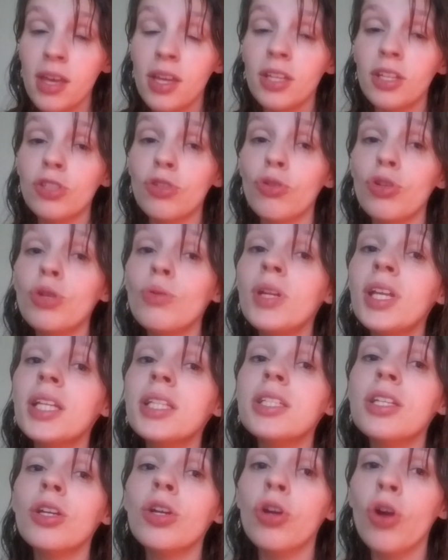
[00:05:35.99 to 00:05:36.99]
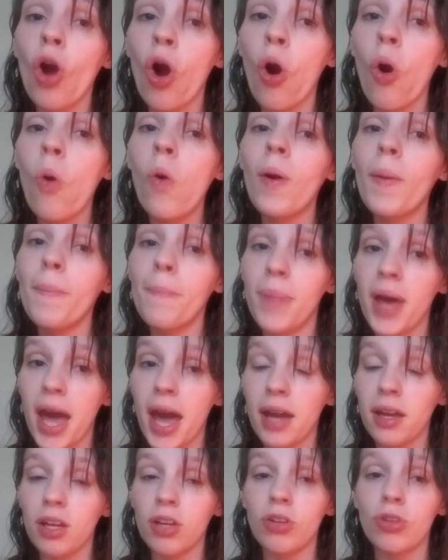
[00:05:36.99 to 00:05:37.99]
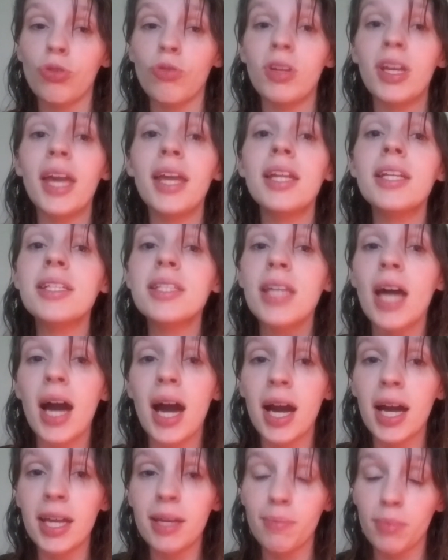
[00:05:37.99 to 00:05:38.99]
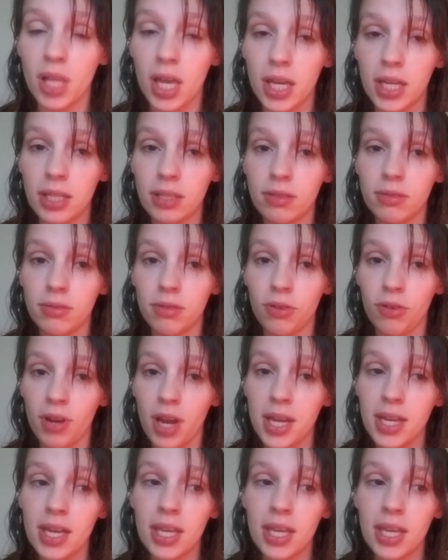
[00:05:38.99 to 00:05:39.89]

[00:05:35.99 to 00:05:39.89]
So you need to go back, create a timeline, all right?